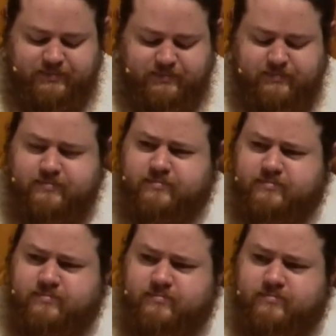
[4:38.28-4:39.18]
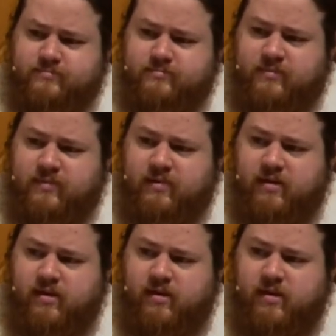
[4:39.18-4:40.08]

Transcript: No one is speaking in this clip.